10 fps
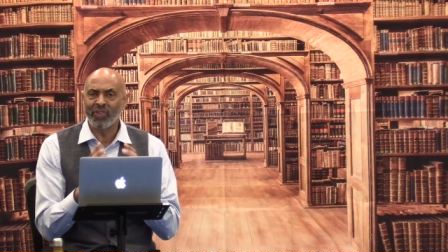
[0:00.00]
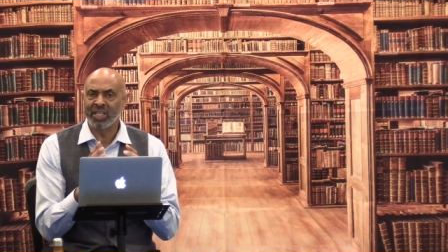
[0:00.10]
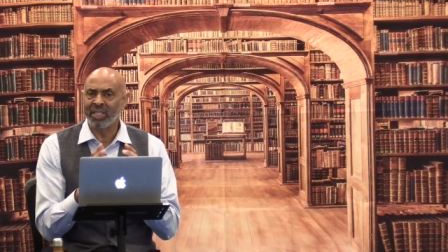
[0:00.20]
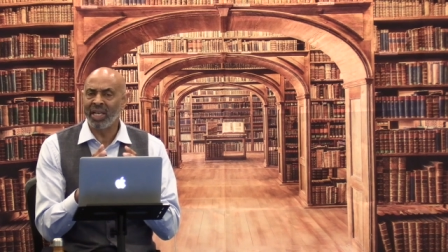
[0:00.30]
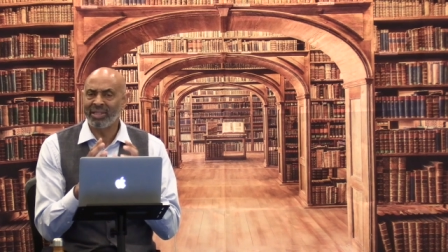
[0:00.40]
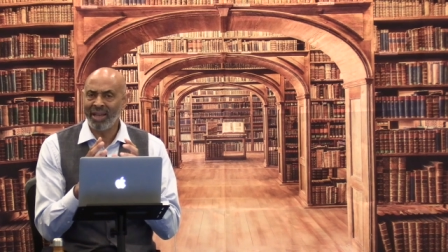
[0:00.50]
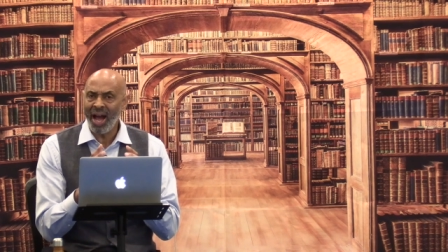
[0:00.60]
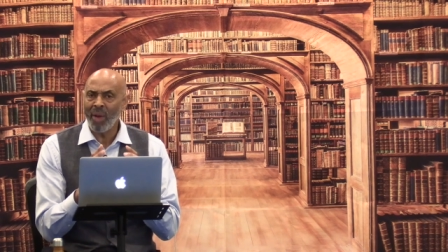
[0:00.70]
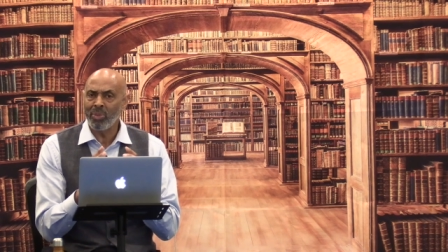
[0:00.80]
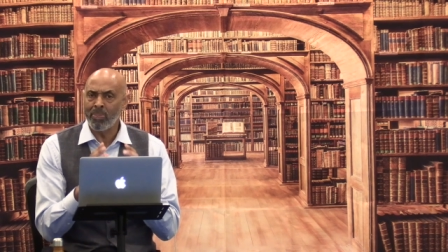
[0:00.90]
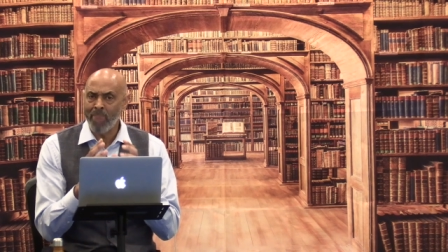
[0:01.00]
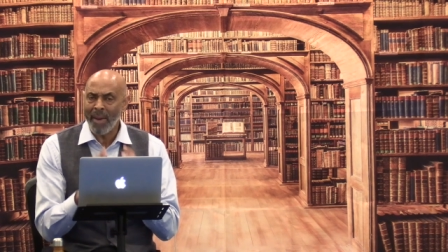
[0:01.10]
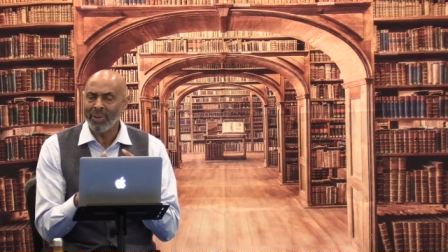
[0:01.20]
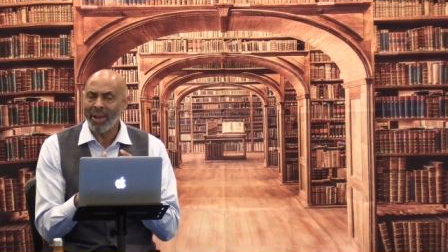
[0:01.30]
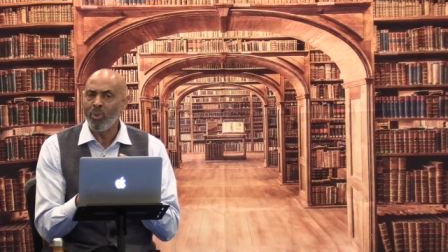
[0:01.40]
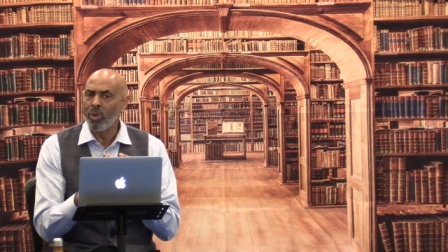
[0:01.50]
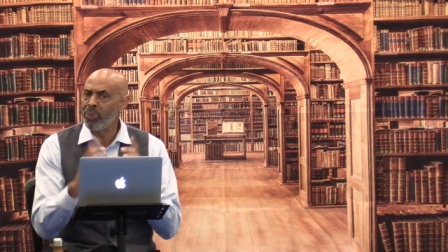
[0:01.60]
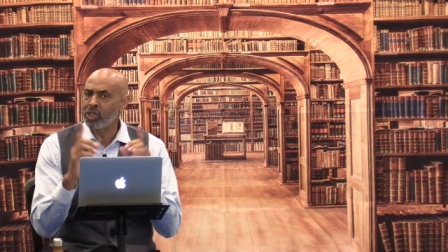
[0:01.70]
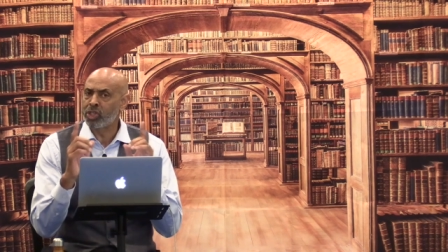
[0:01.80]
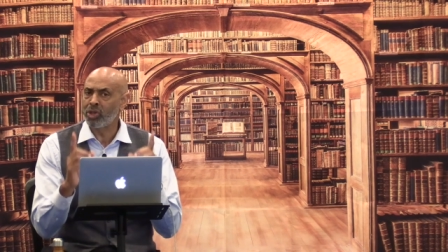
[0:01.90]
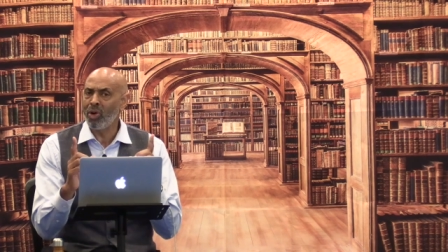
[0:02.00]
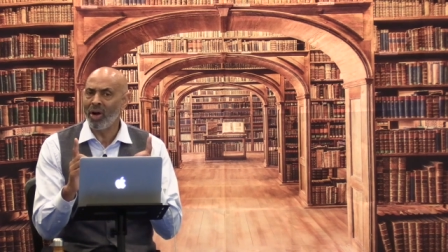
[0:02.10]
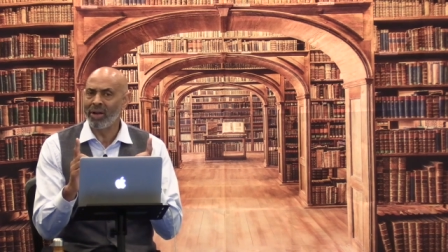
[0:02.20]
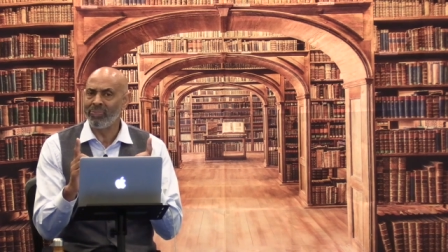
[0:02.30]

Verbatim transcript: at that time when Babylon will be short.